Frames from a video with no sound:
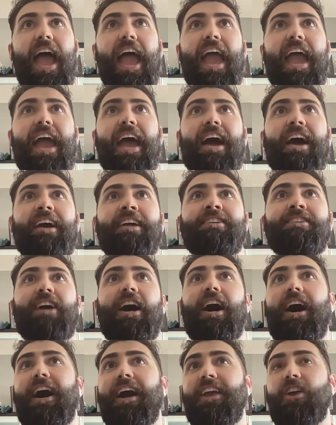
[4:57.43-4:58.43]
And
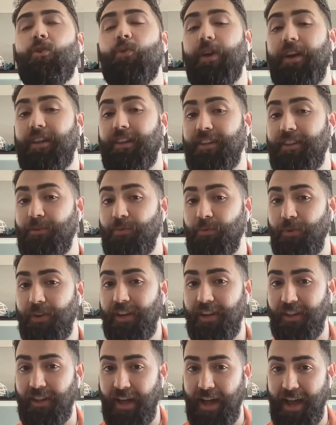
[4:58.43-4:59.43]
I quickly
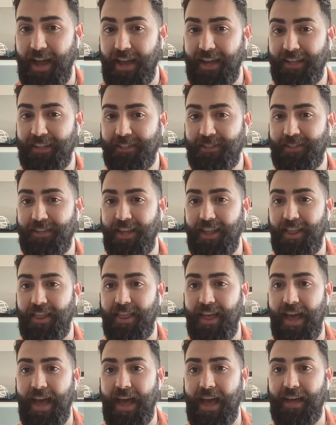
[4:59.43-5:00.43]
realized
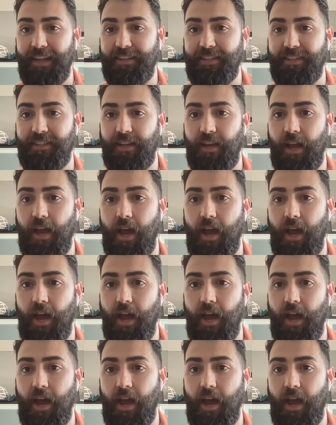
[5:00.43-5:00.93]
that